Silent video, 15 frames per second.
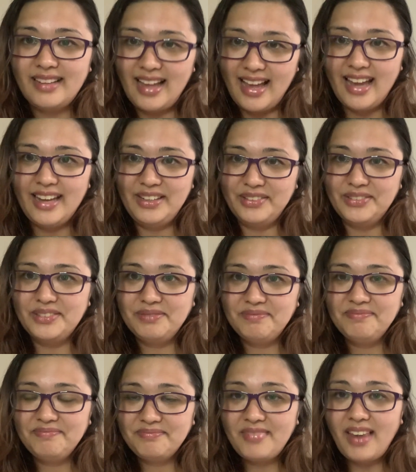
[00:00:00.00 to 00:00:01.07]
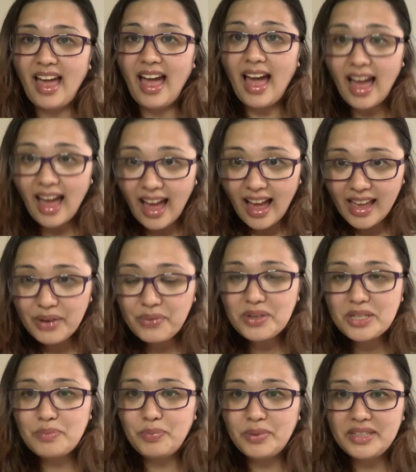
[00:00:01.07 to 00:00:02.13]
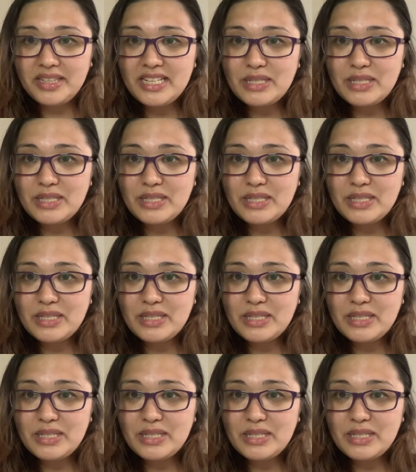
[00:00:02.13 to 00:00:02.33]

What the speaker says: I know. I was pretty